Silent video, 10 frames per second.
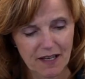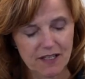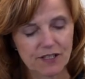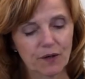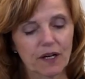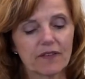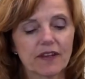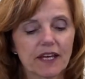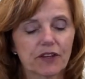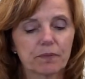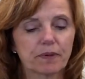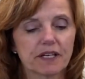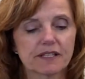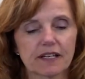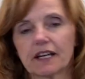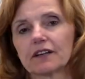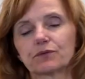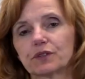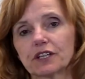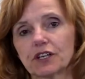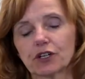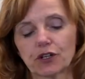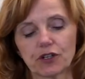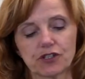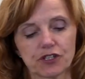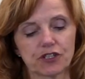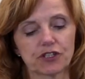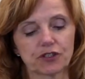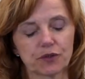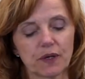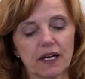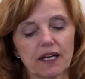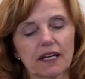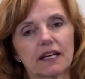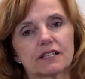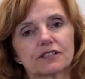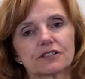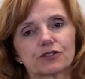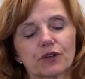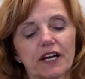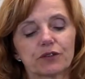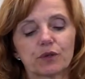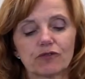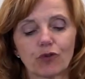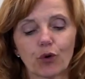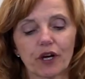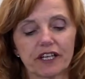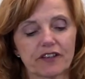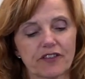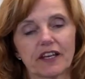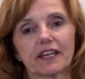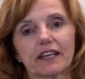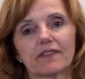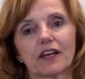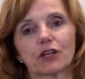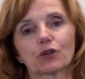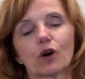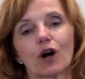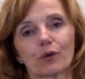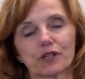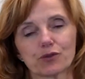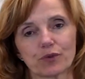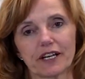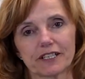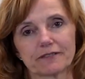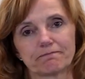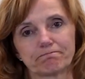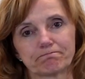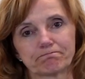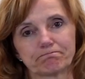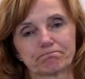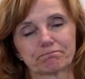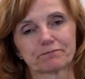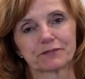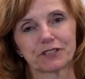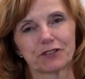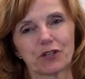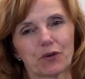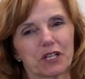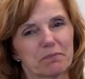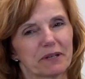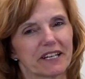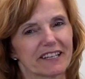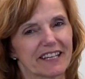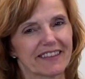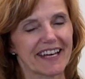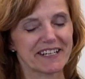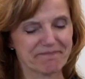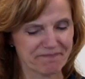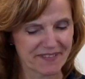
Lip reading: So, and the other piece that I really encourage you to do is try to avoid thinking that you're always right. Do you know anybody like that?